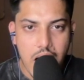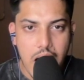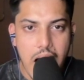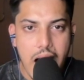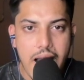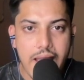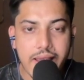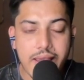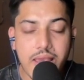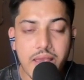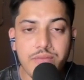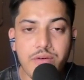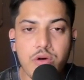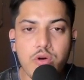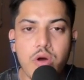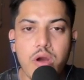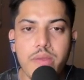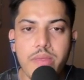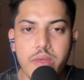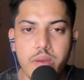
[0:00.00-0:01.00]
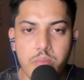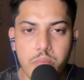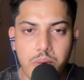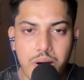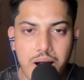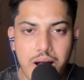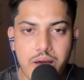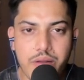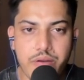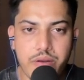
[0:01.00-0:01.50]
I gave a coin that
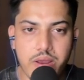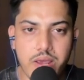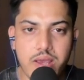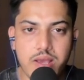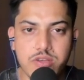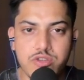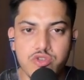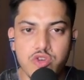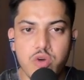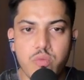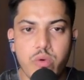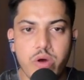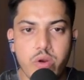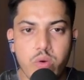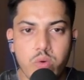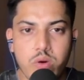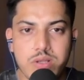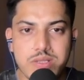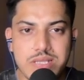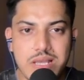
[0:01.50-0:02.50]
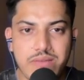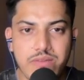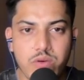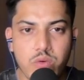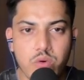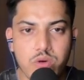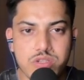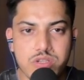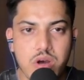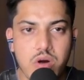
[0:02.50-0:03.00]
bar ray,
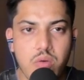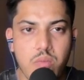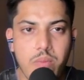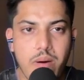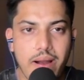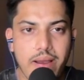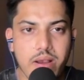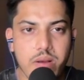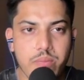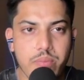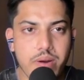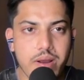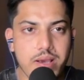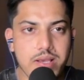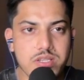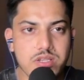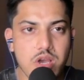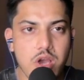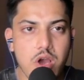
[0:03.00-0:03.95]
0.17 was our buying price.